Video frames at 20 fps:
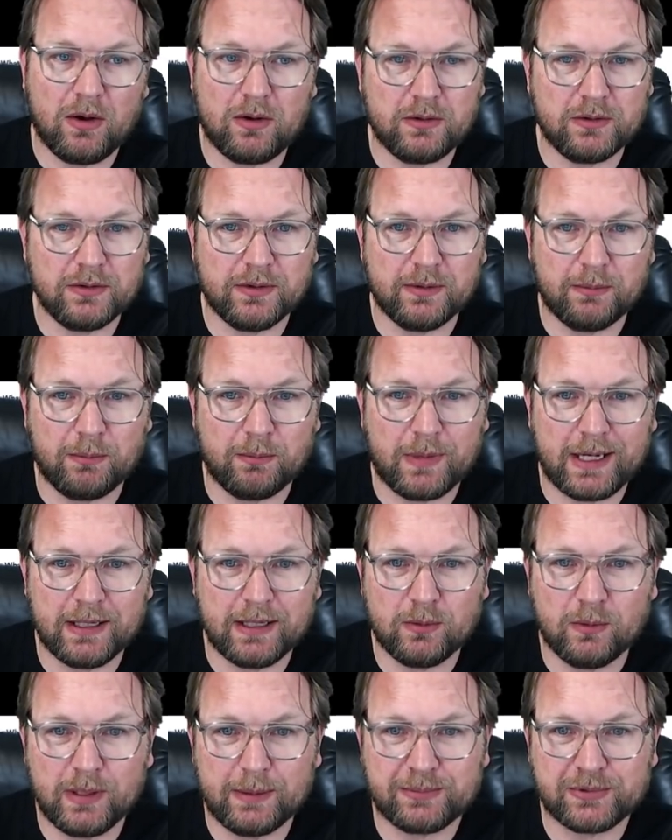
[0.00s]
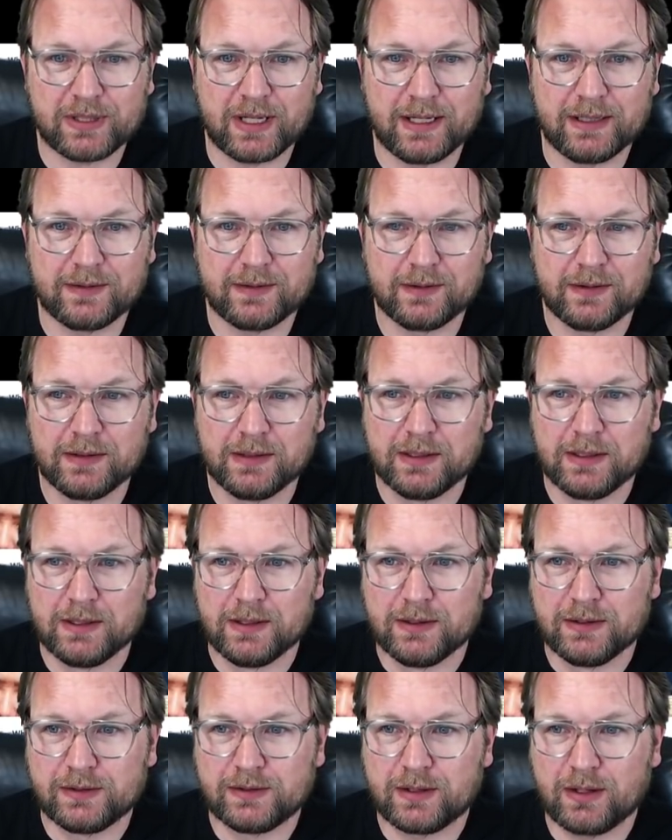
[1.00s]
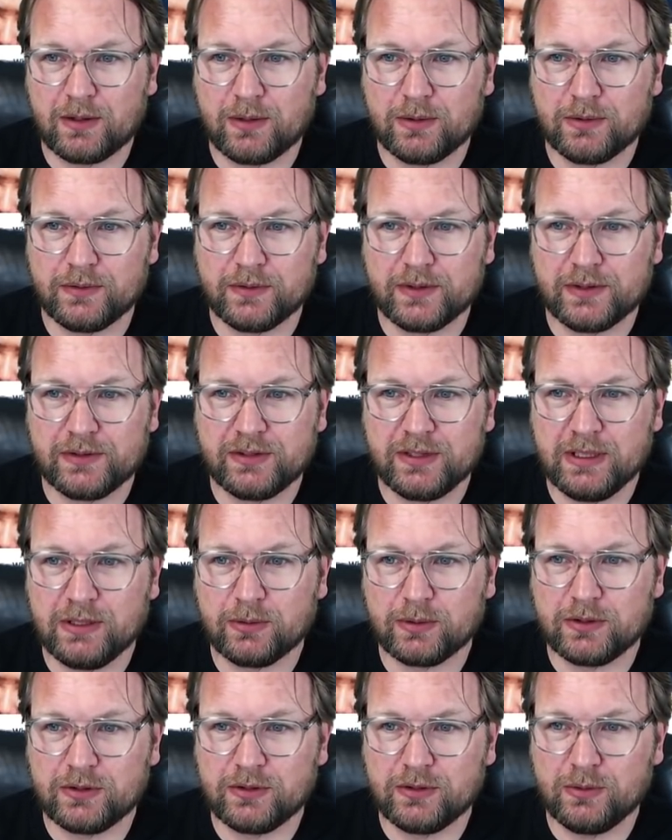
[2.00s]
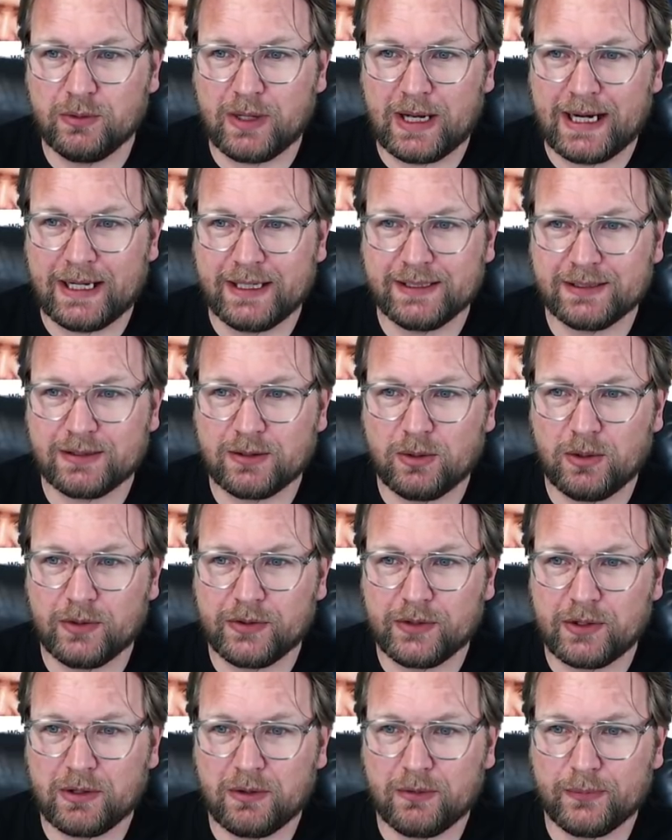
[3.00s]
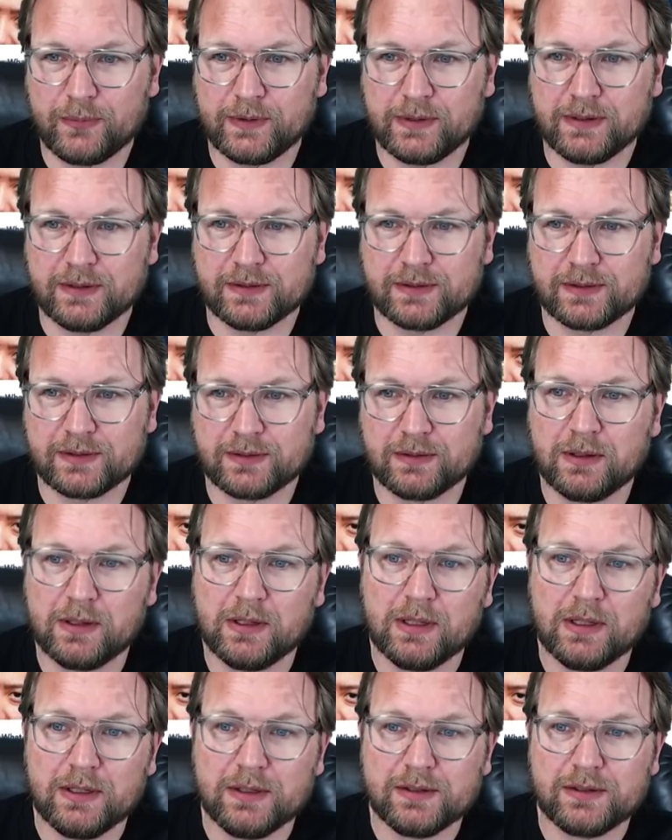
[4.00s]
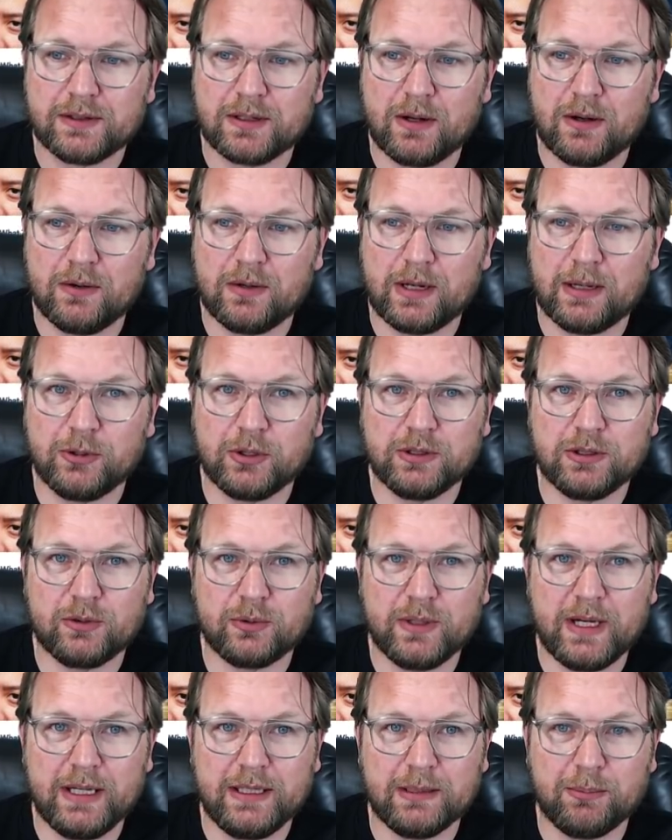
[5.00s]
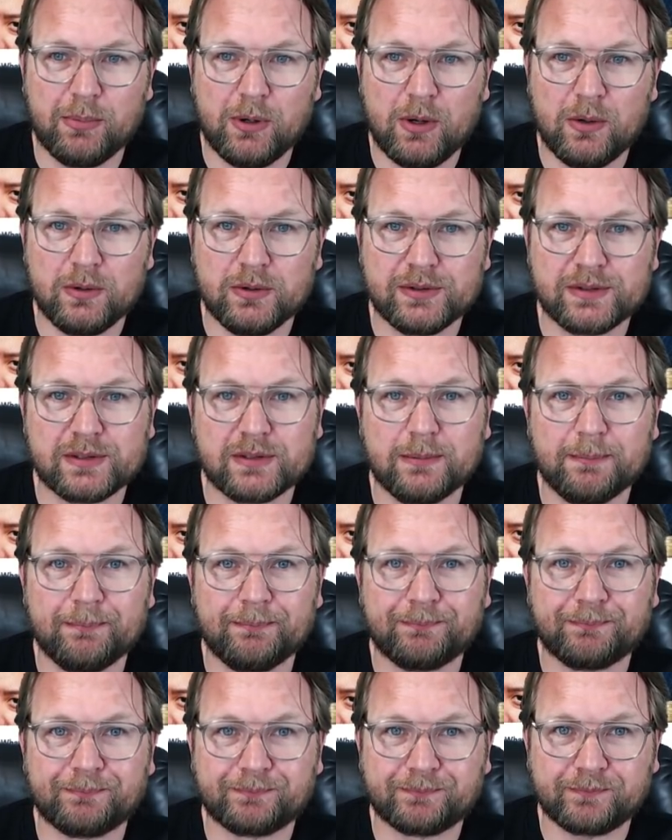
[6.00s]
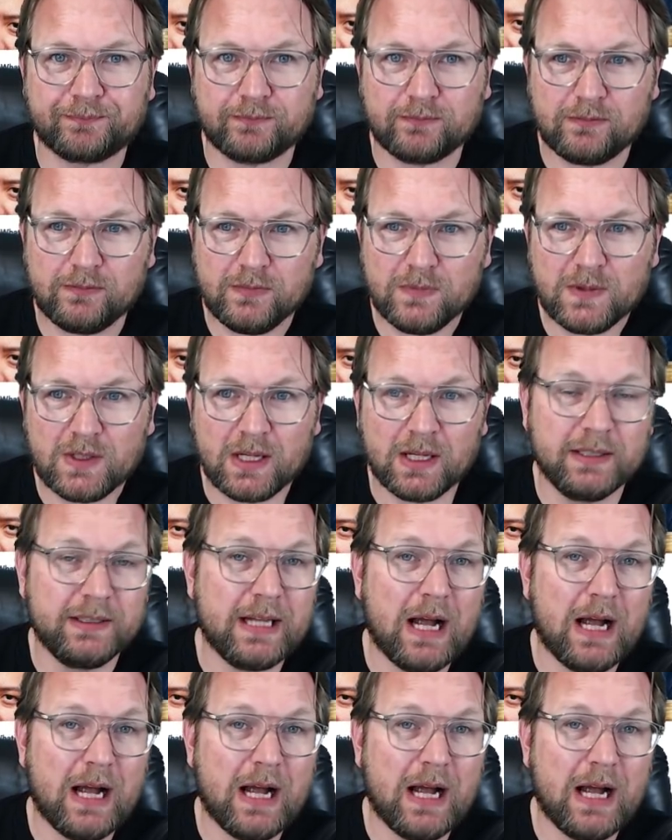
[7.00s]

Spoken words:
on my website. So the secret to ice cold confidence. So I'm going to create a post. And